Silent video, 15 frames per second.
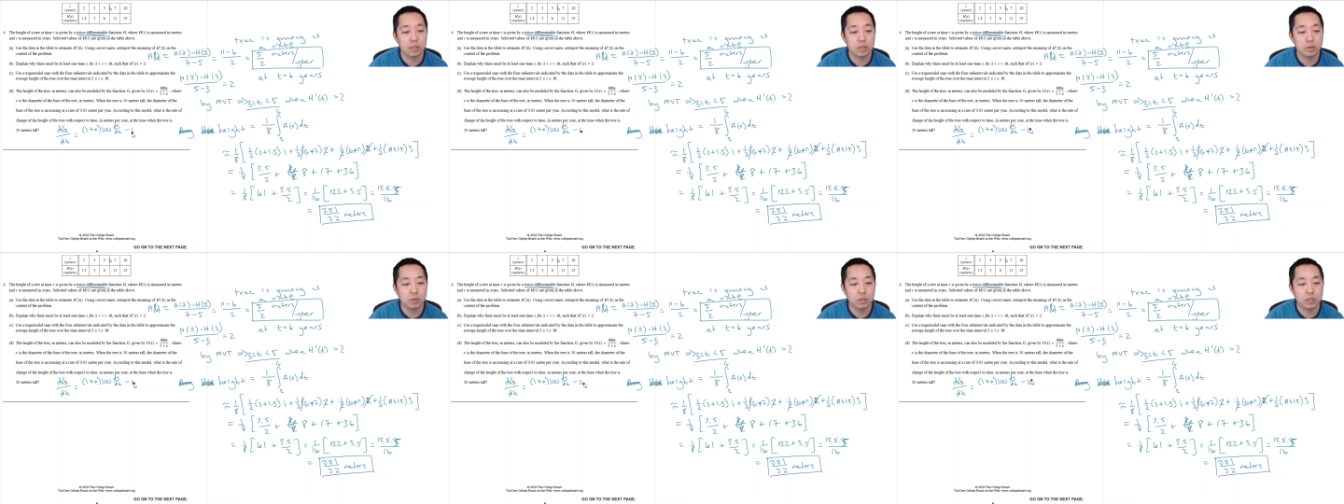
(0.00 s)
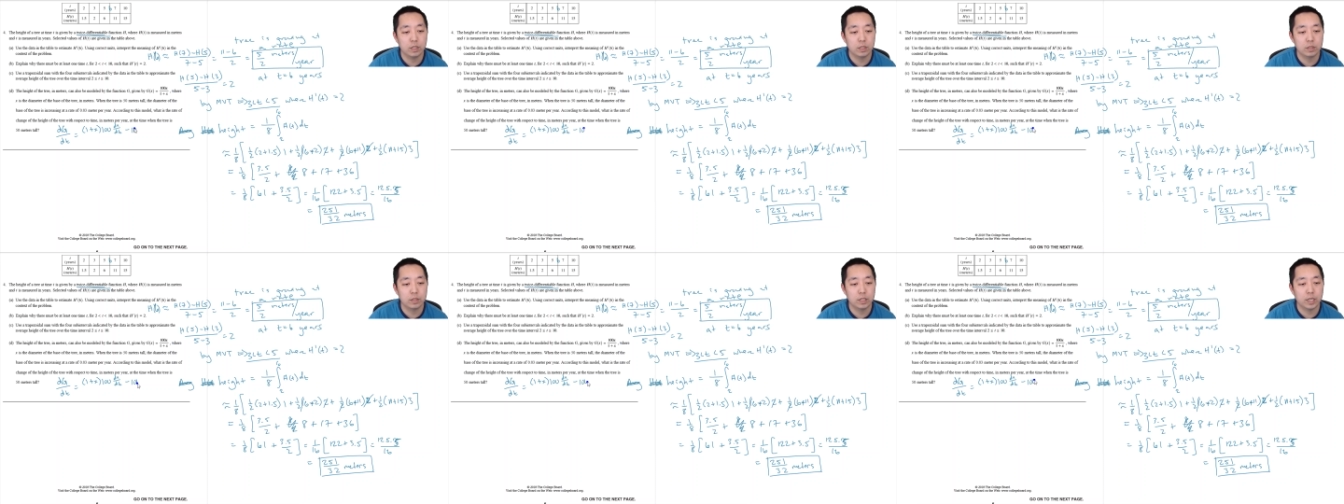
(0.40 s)
one
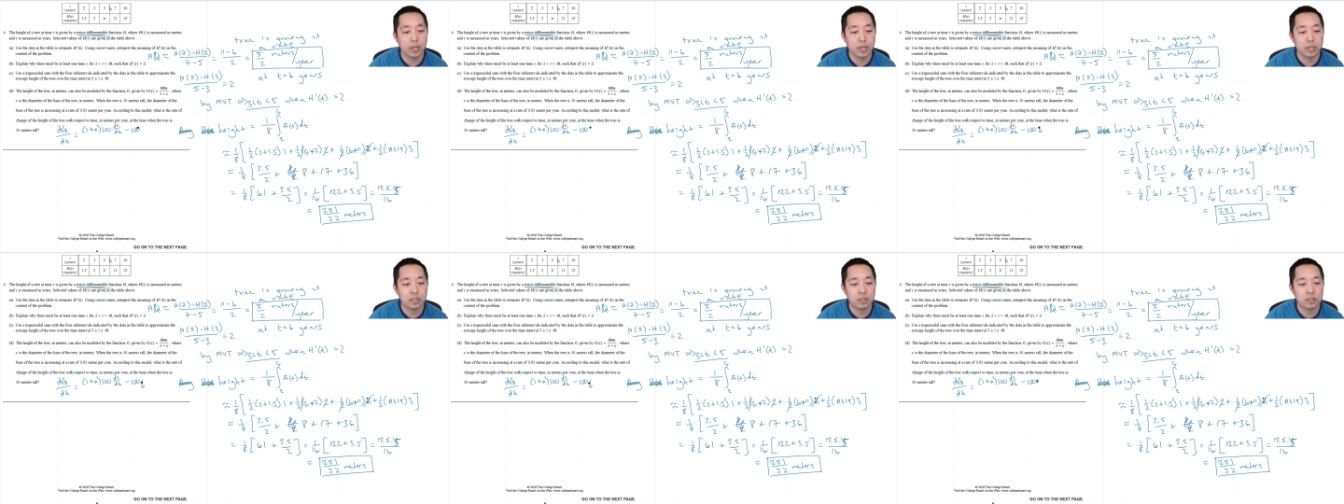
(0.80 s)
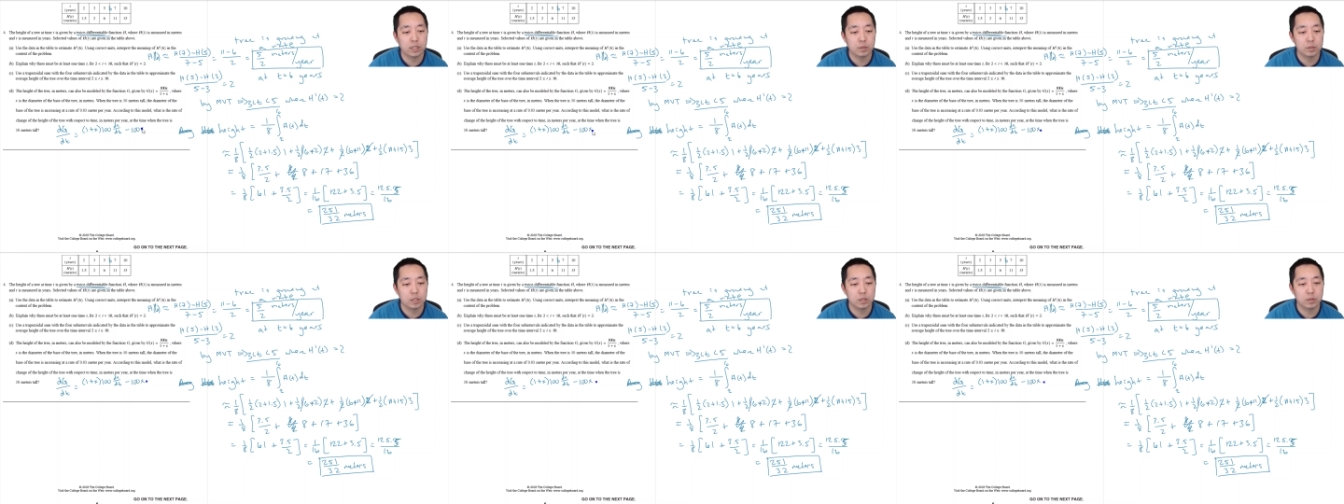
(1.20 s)
hundred x
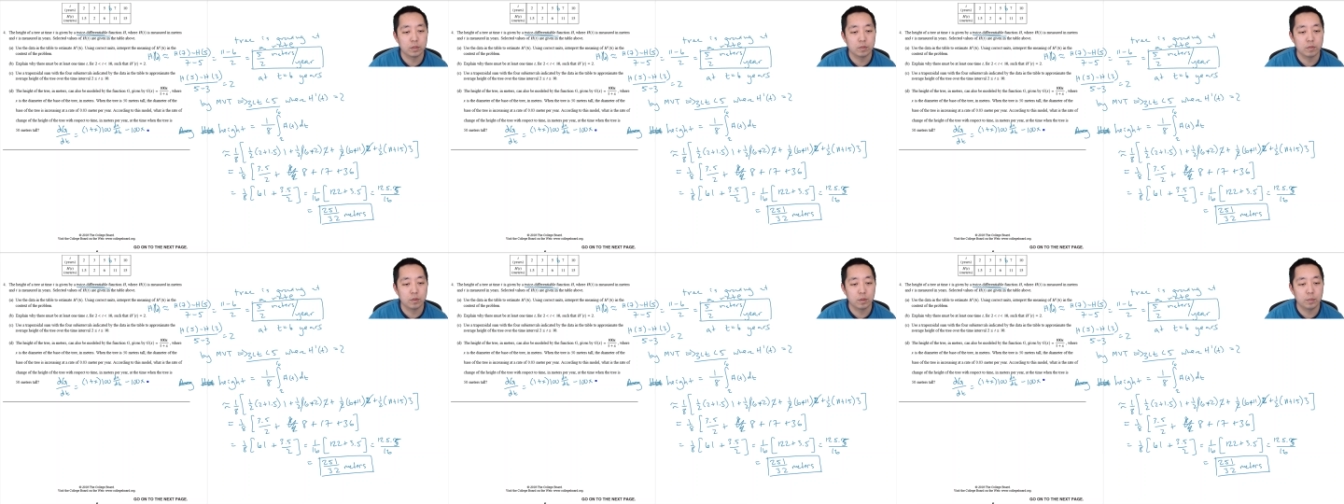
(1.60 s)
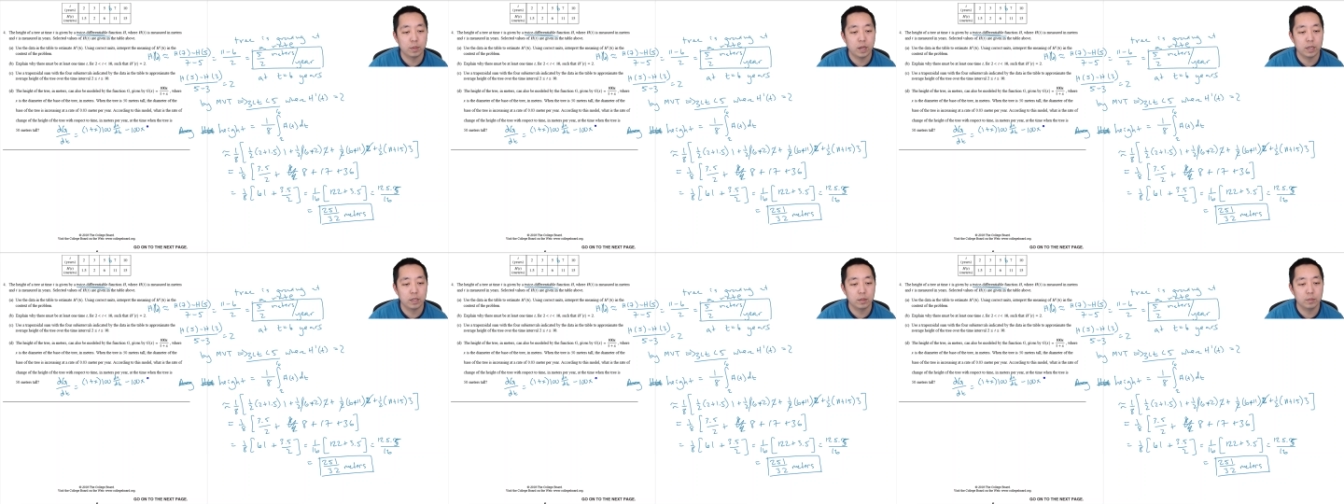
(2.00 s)
times the derivative of the
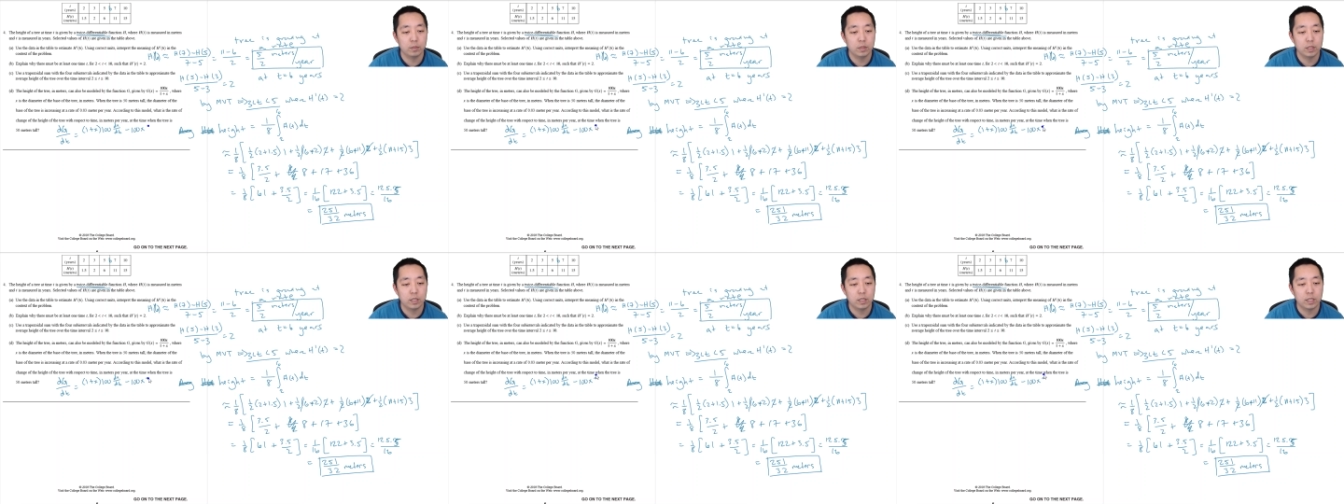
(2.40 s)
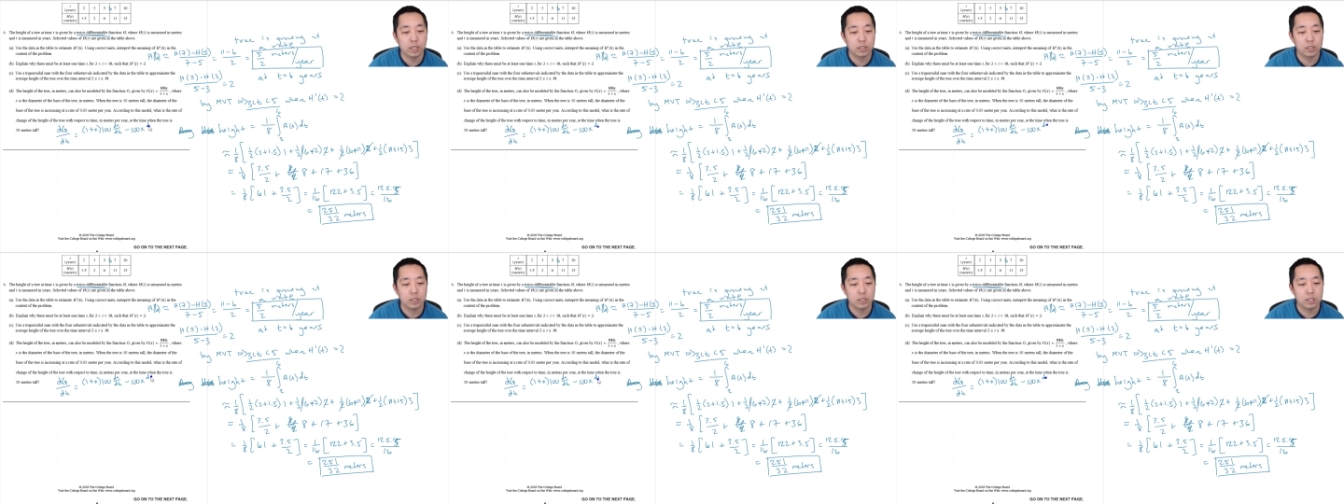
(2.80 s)
bottom, that's
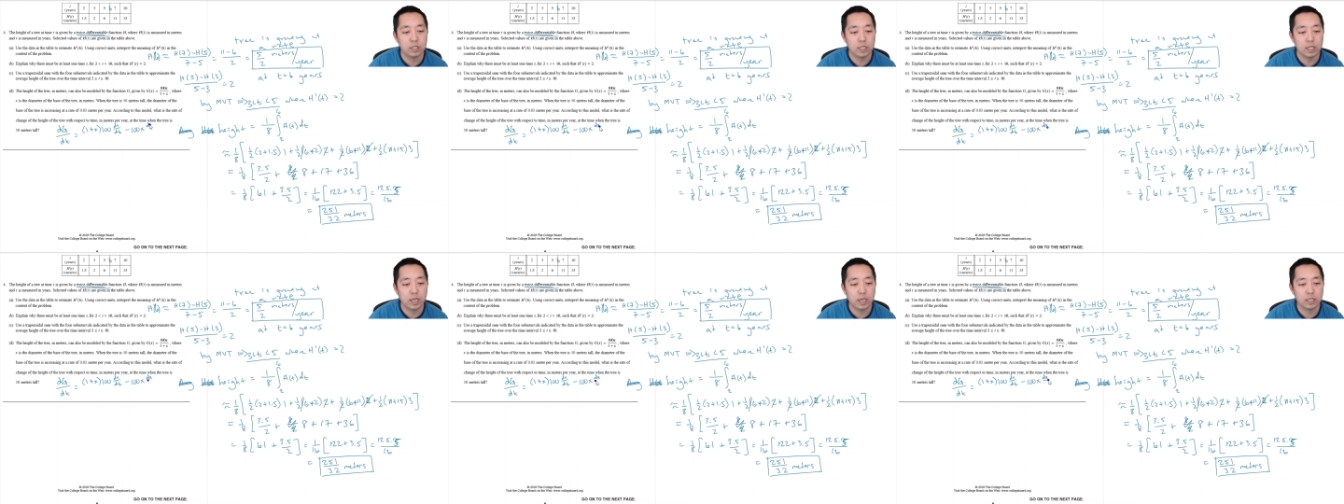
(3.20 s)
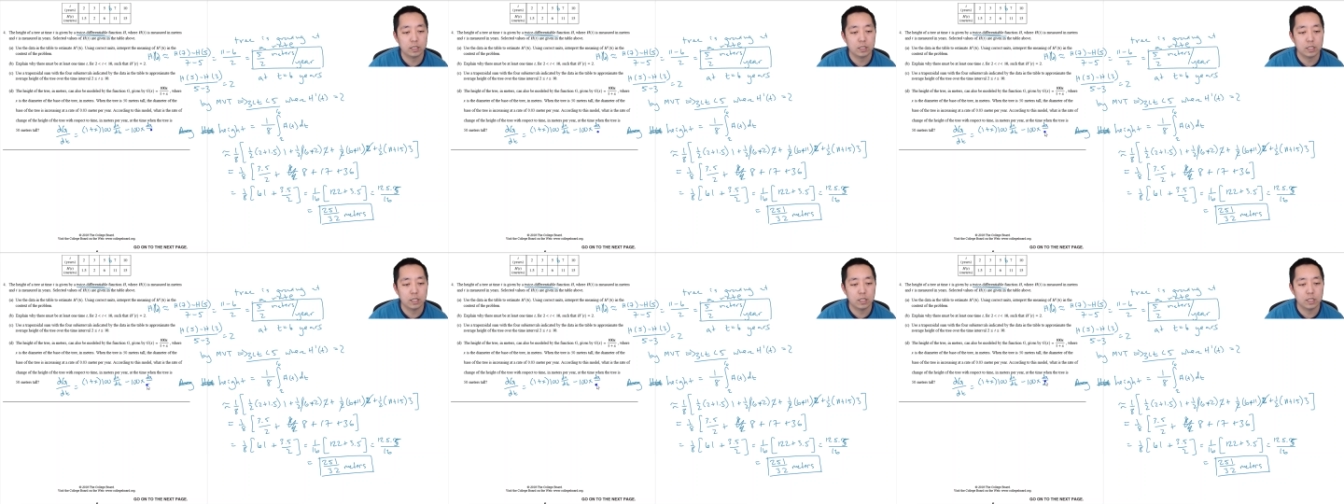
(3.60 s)
just dx
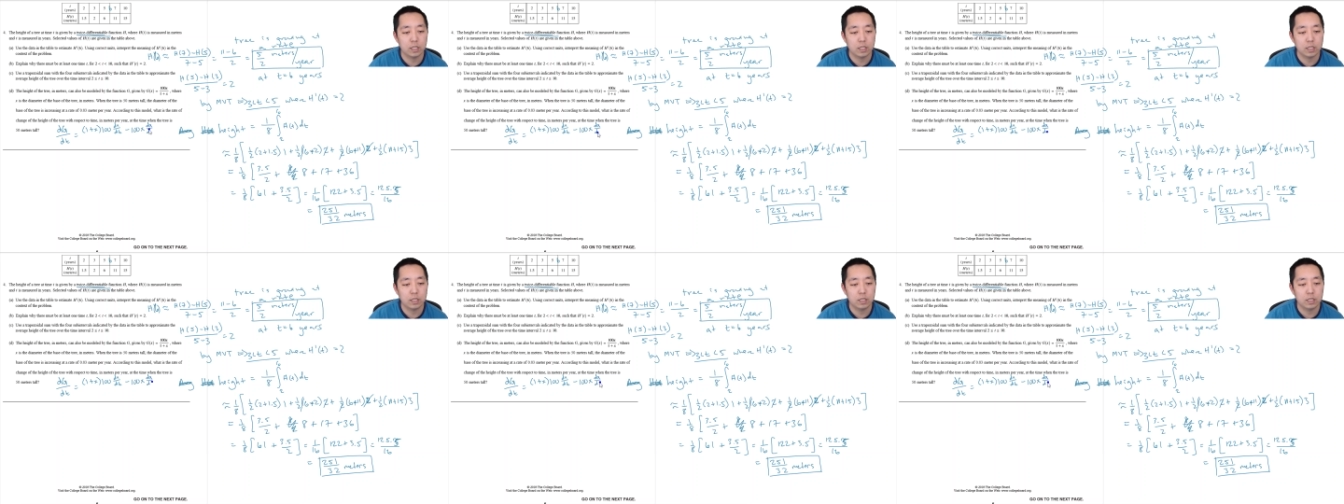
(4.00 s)
dt,